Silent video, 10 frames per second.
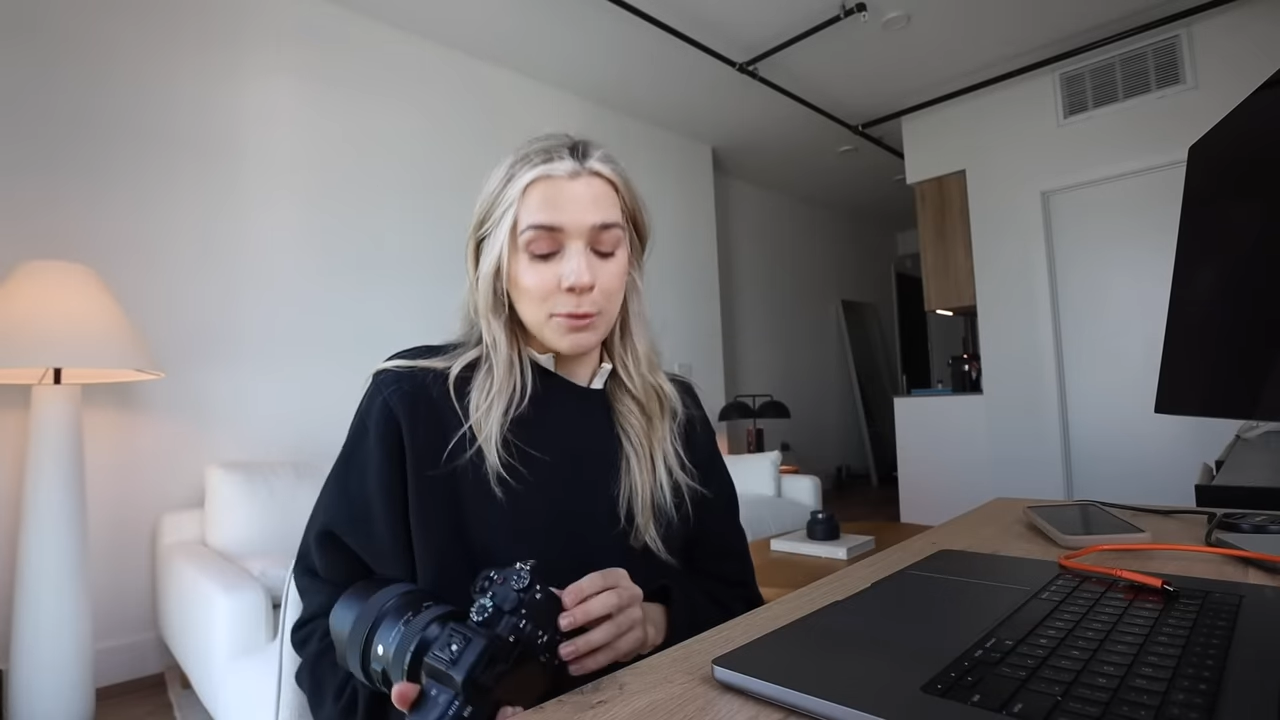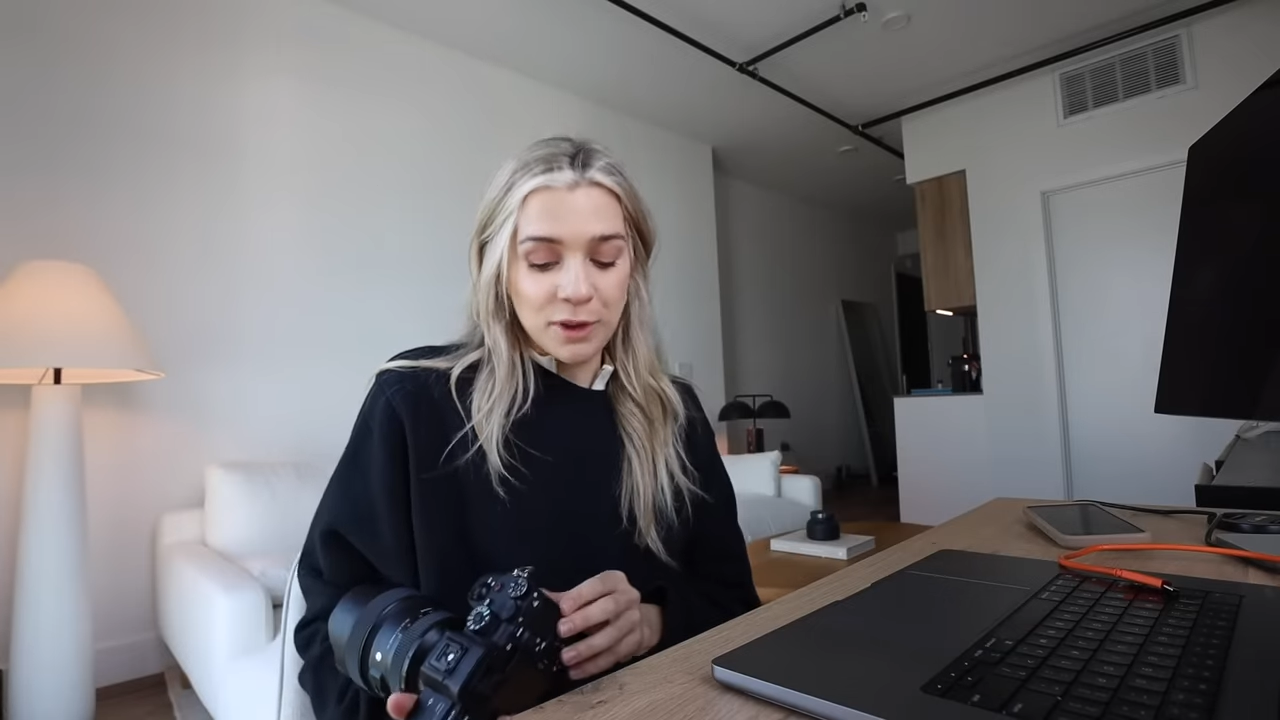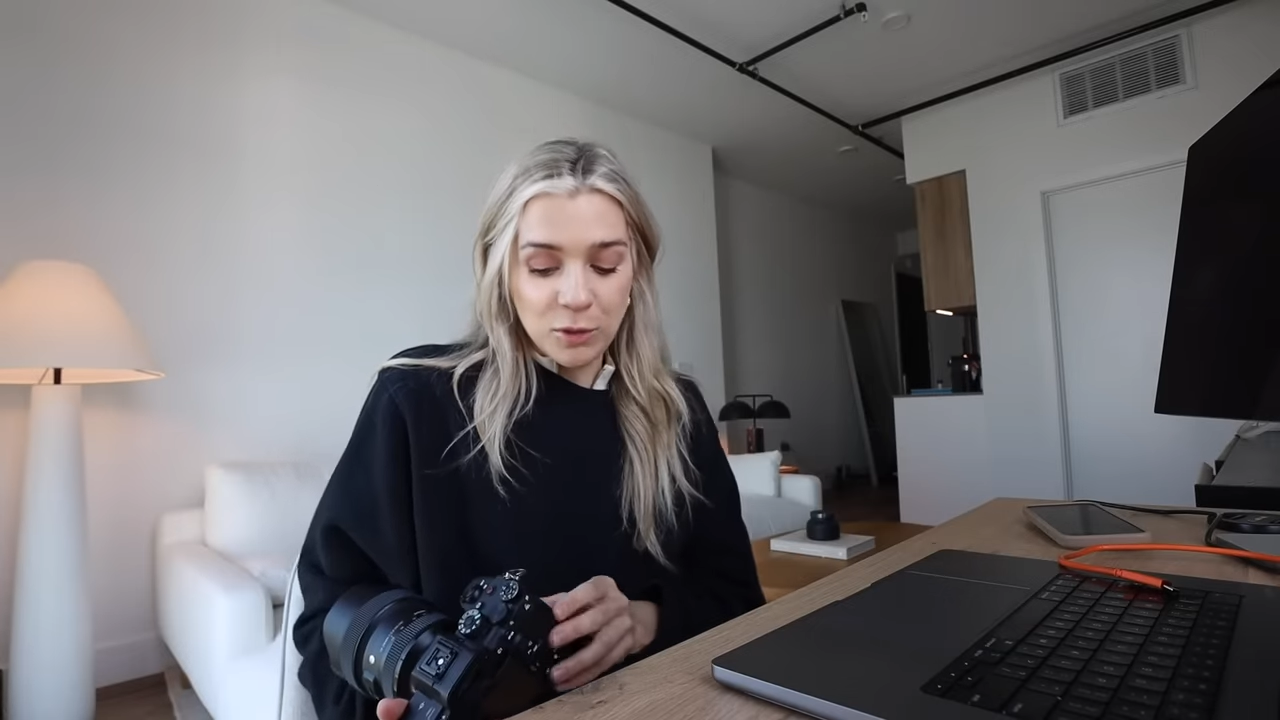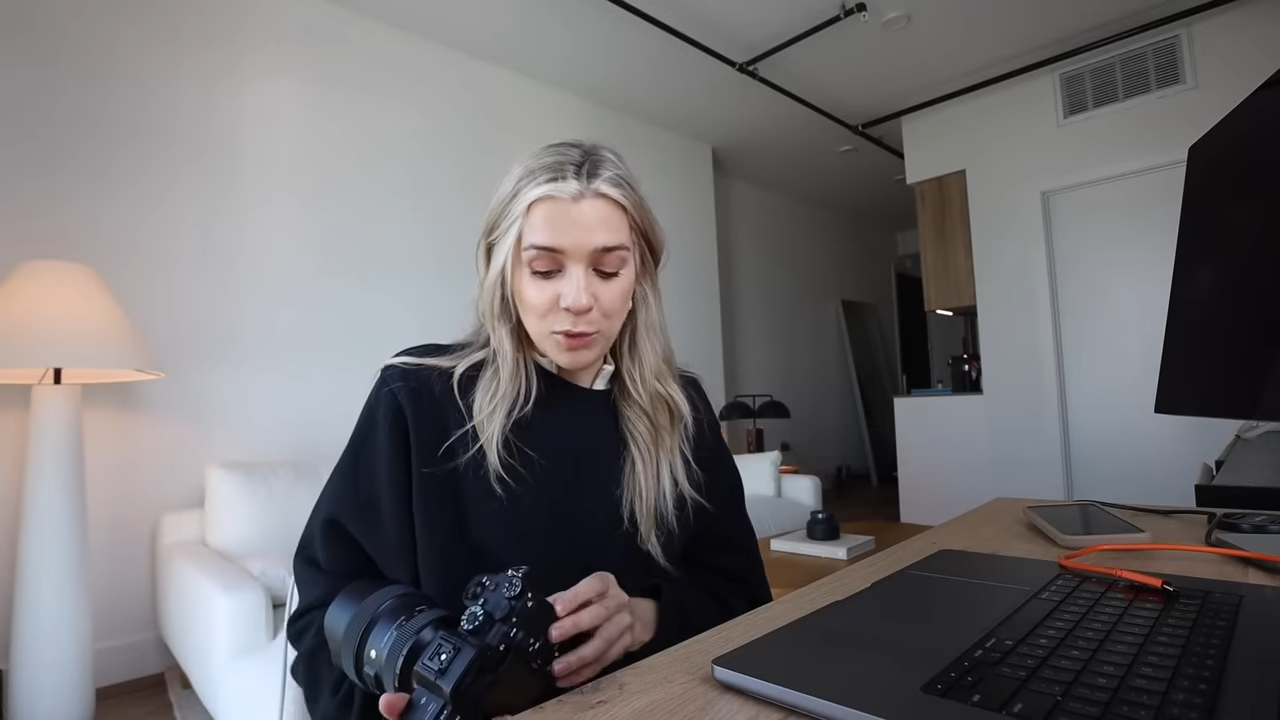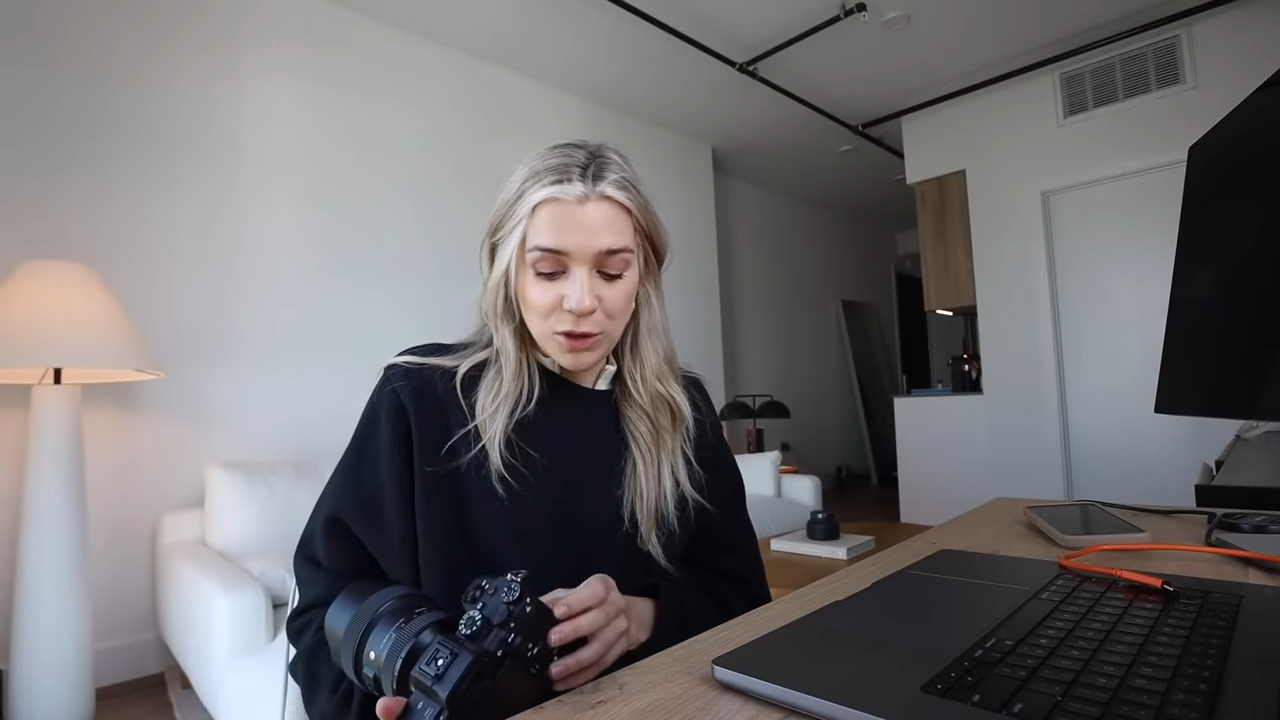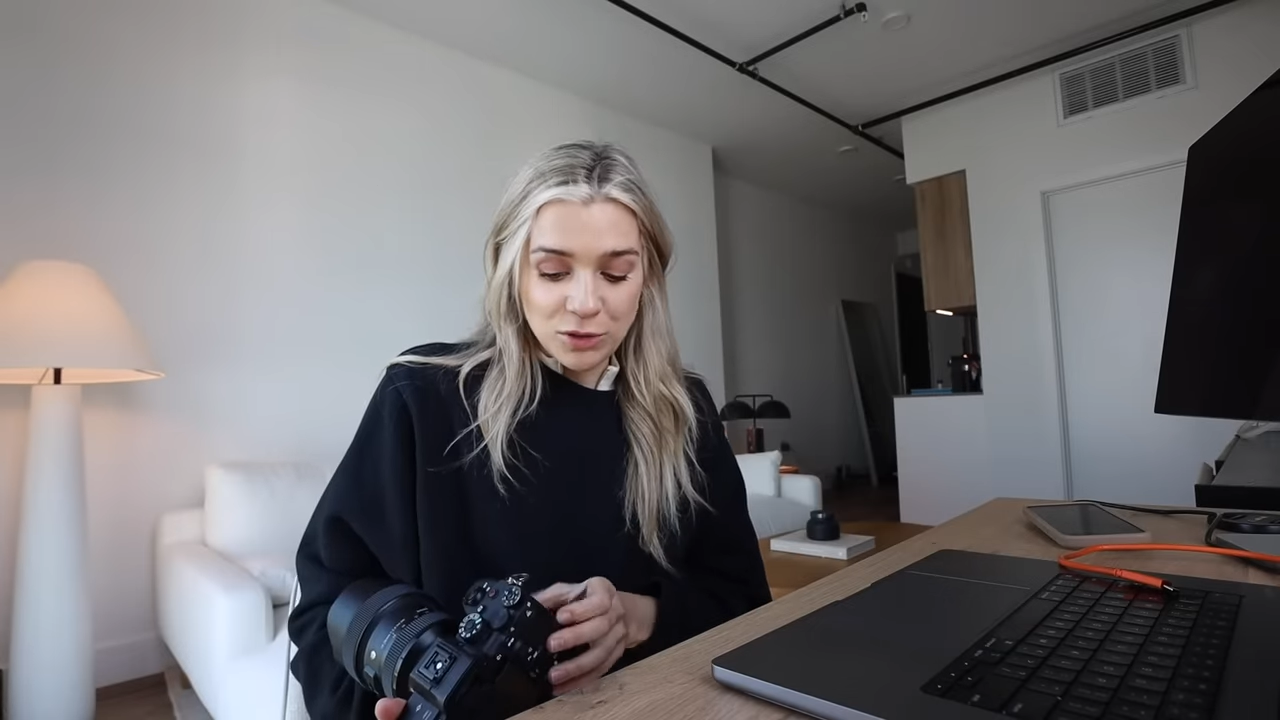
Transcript: on my computer